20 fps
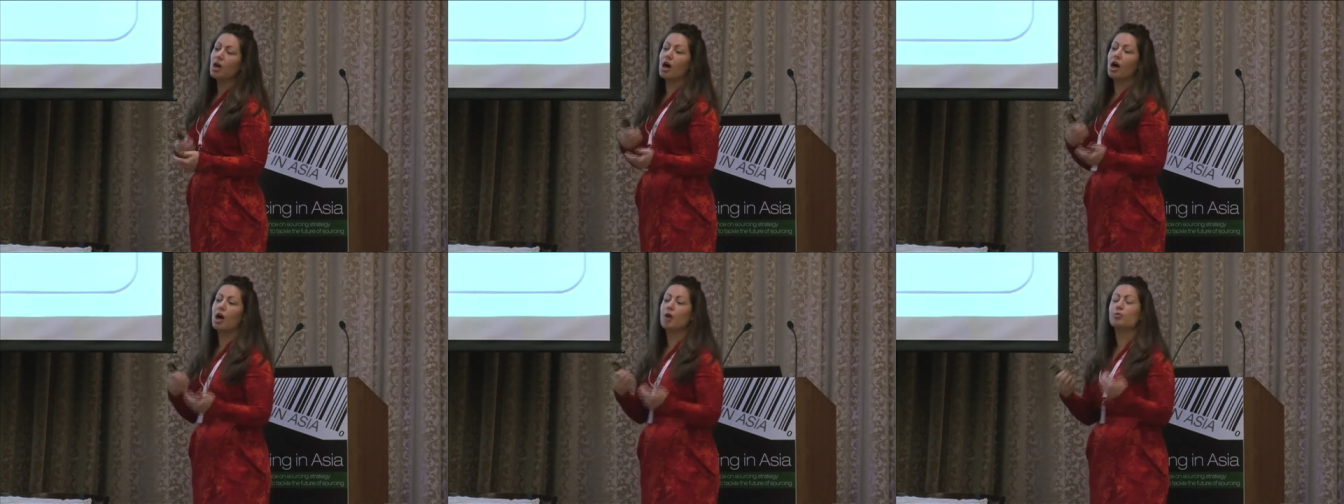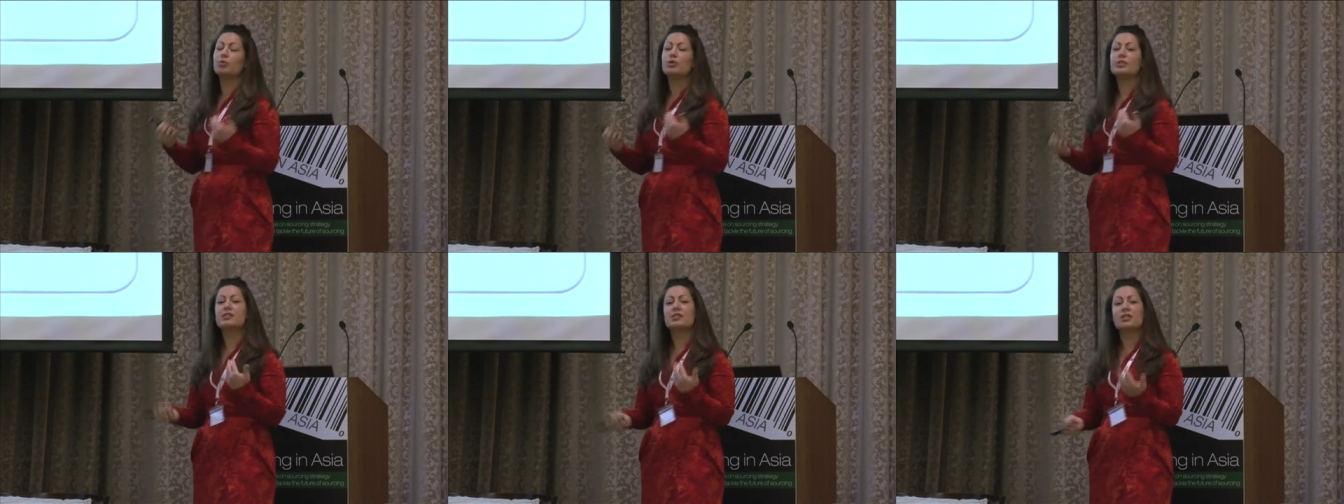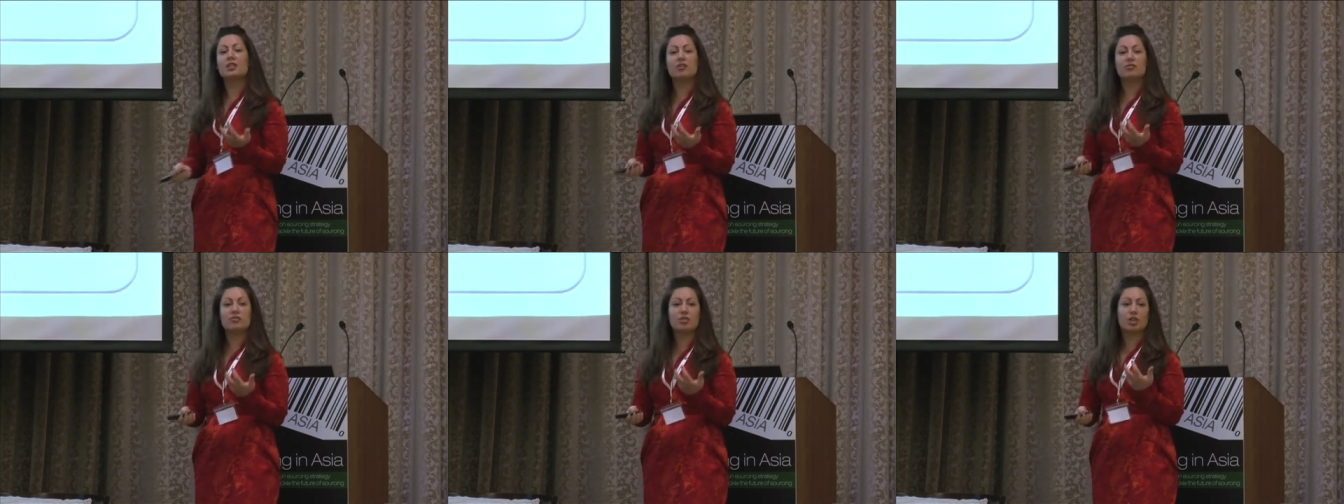um,
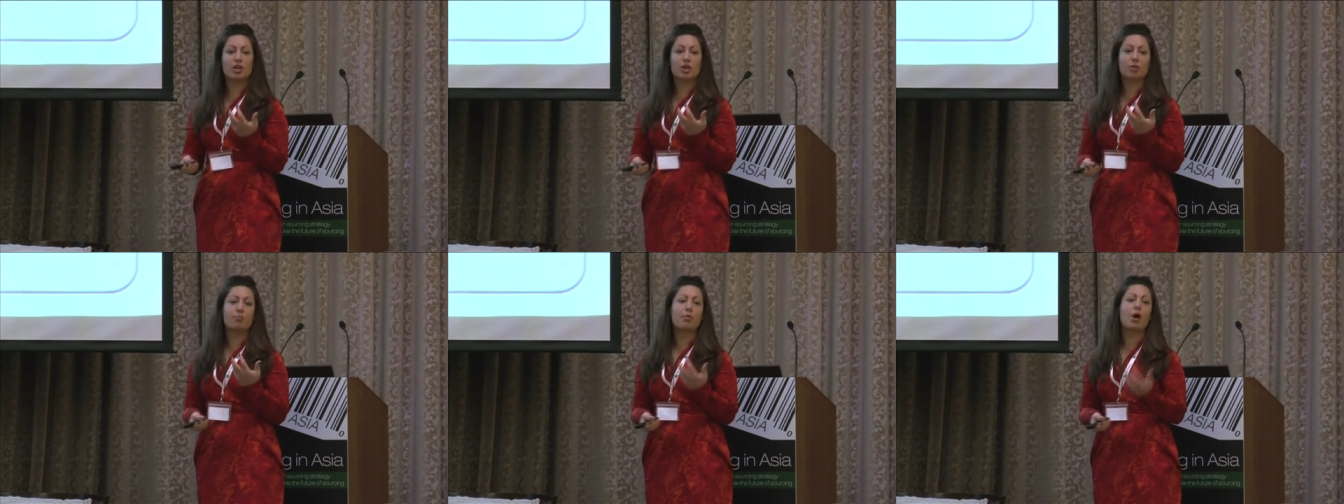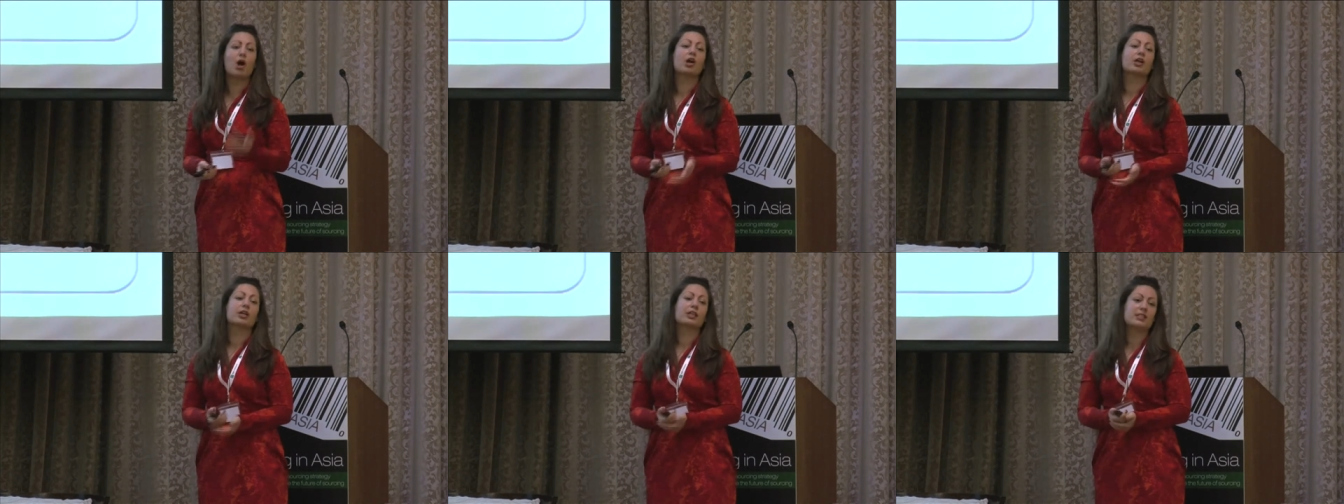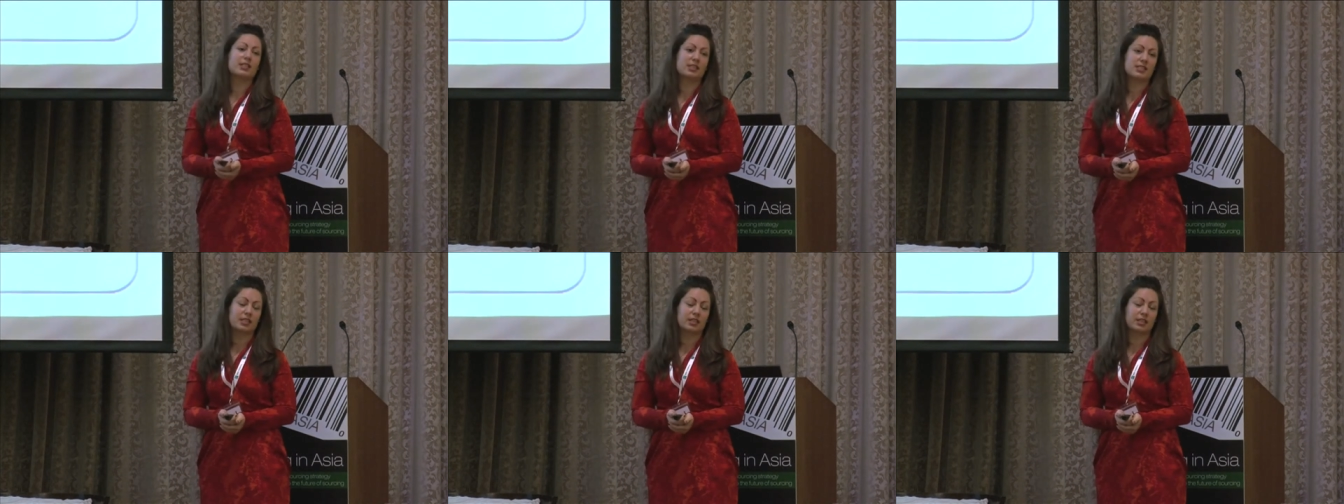received their party
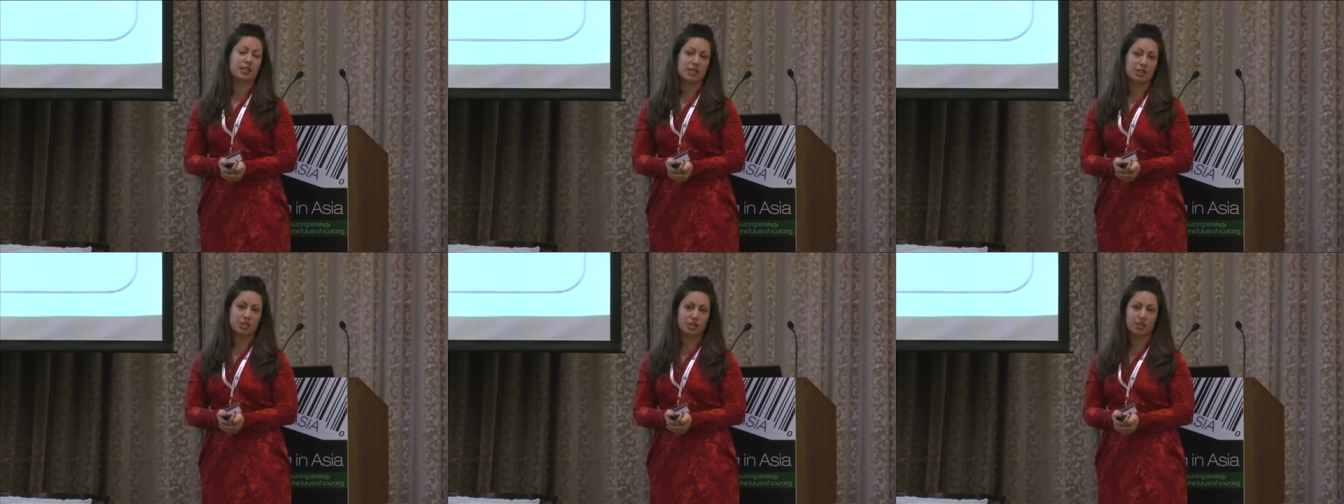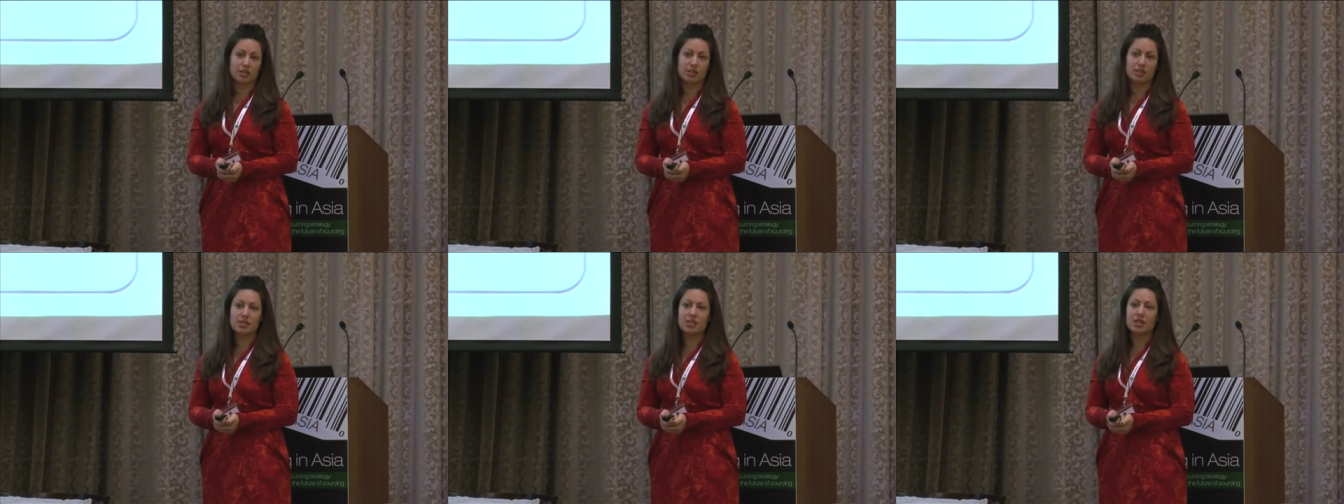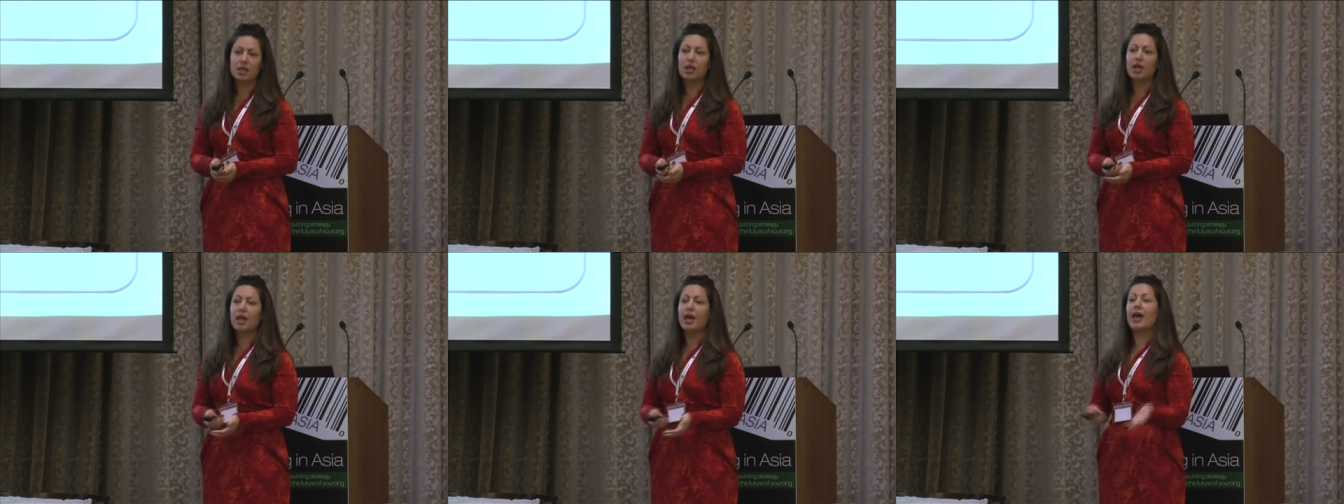designations
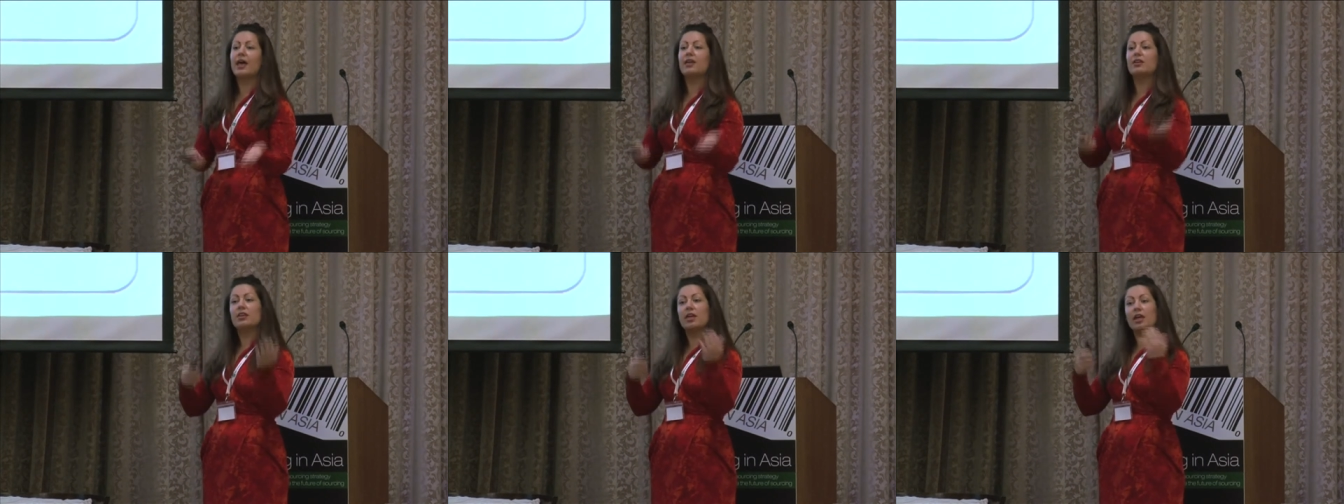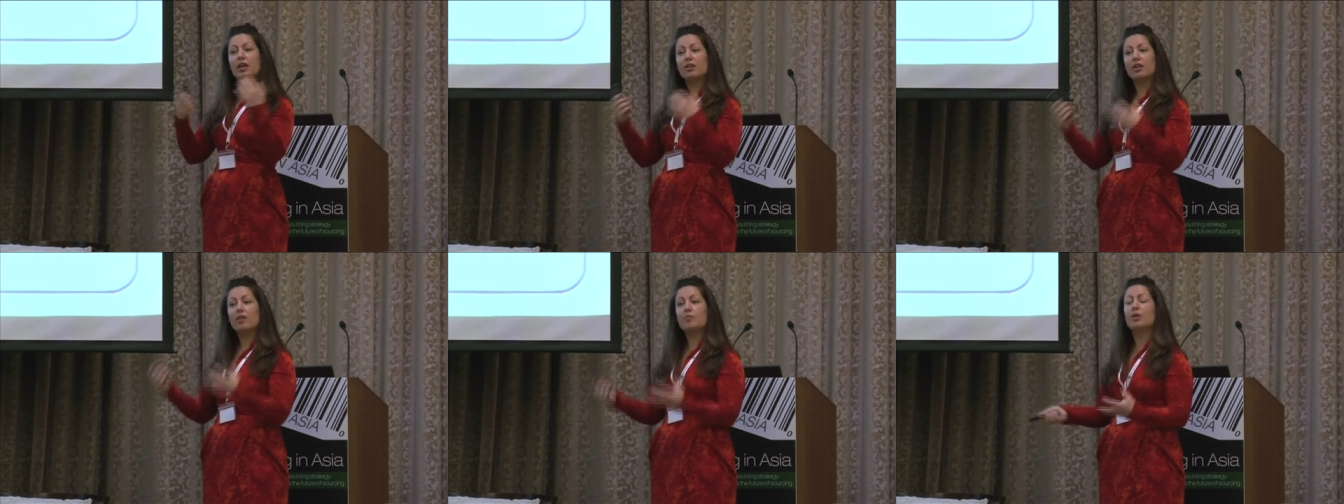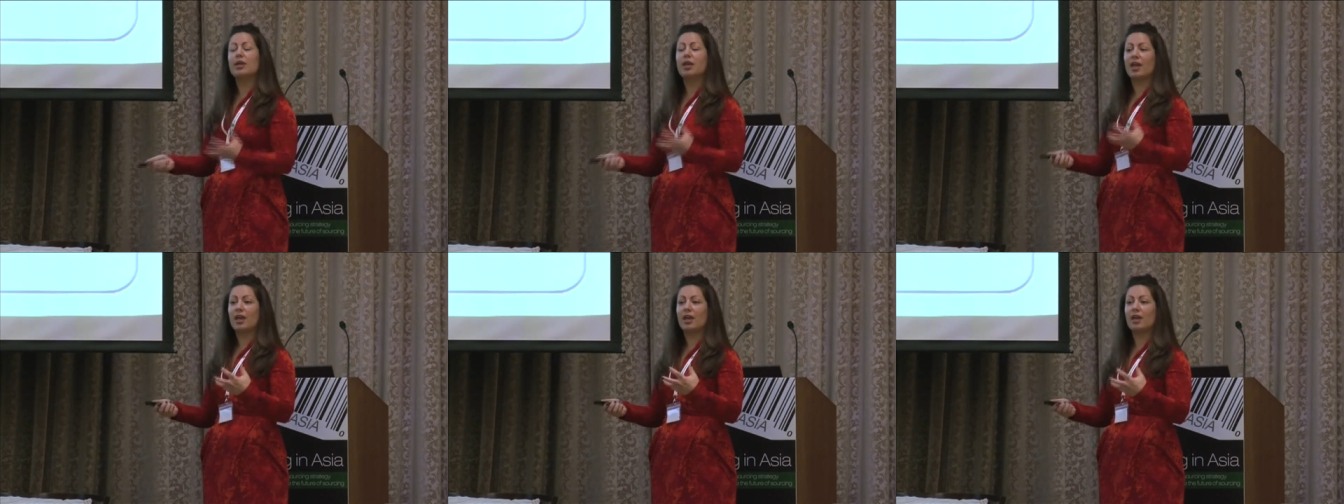and then they
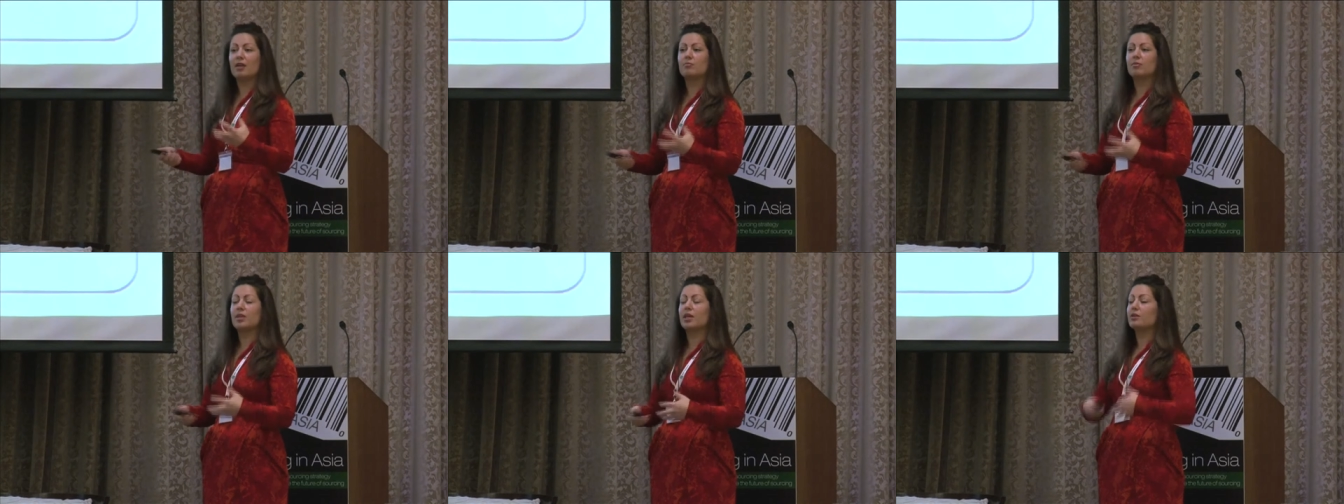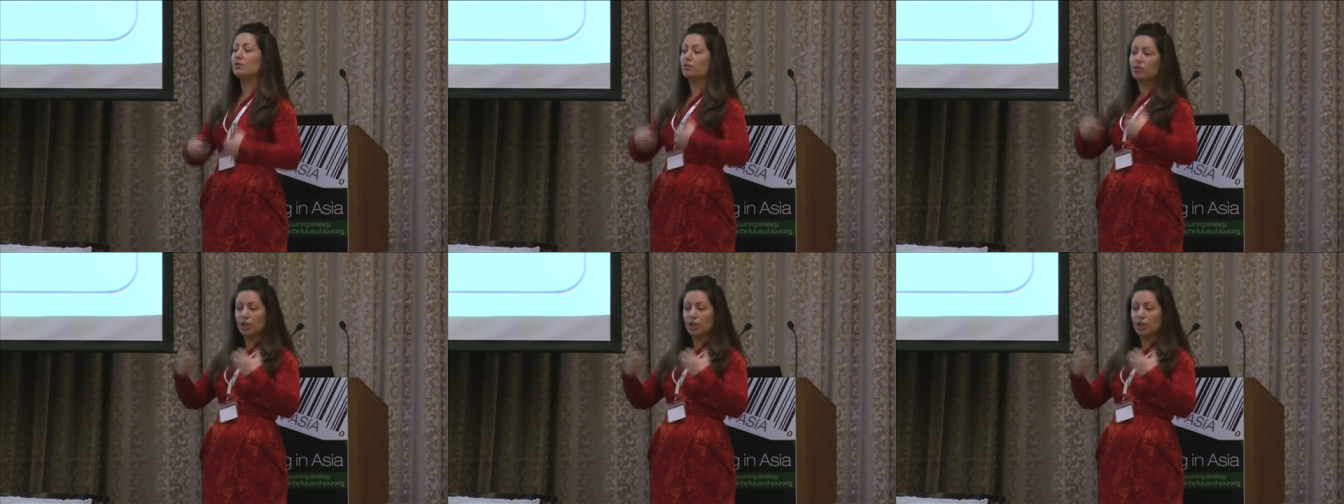became, they,